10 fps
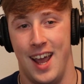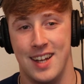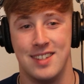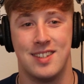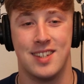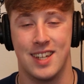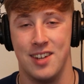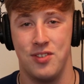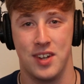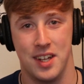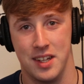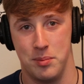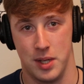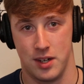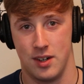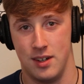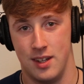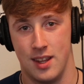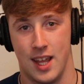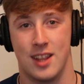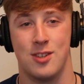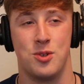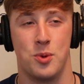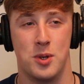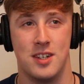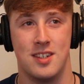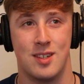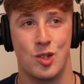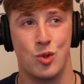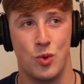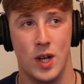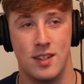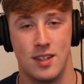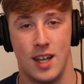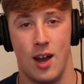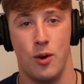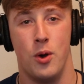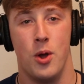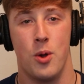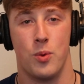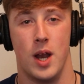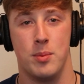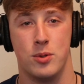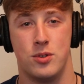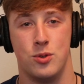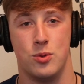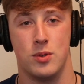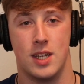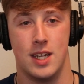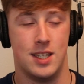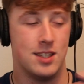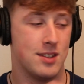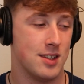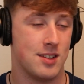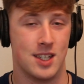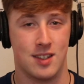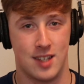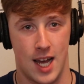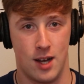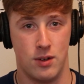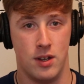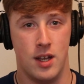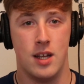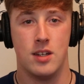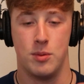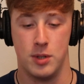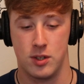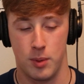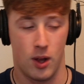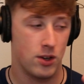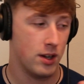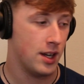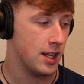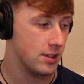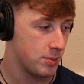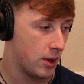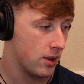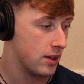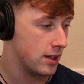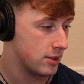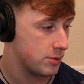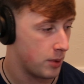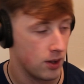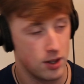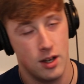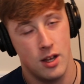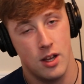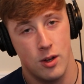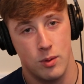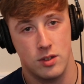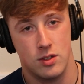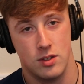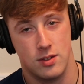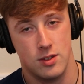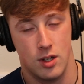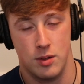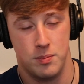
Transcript: and it's significantly bigger. Like, the storage is crazy how we're able to condense these things down to be smaller and smaller and smaller, which is,